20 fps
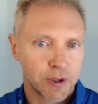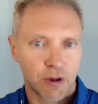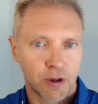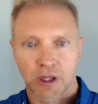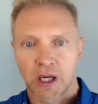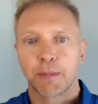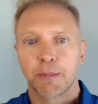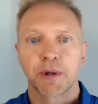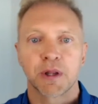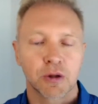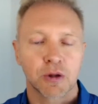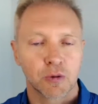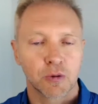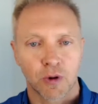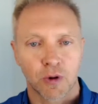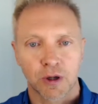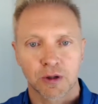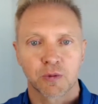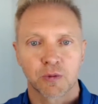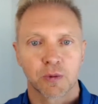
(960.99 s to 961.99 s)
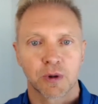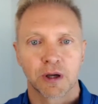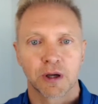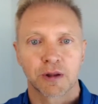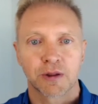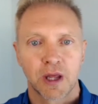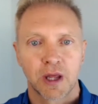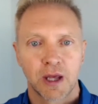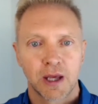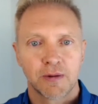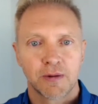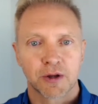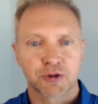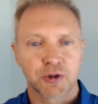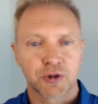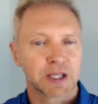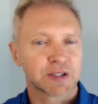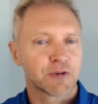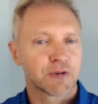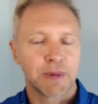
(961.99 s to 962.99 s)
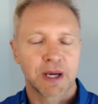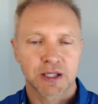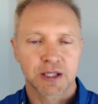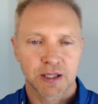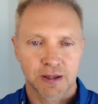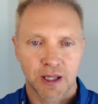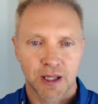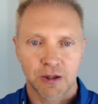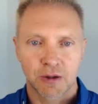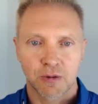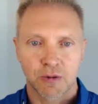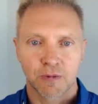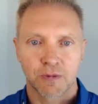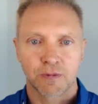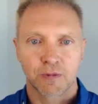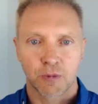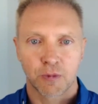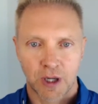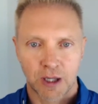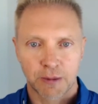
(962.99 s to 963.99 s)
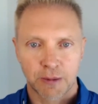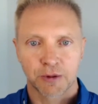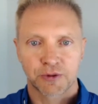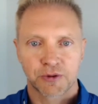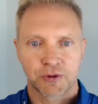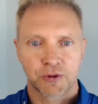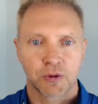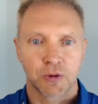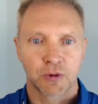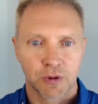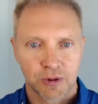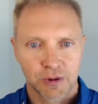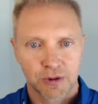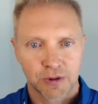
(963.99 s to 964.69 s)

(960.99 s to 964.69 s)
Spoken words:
or company that you worked with, the transformation that you were able to.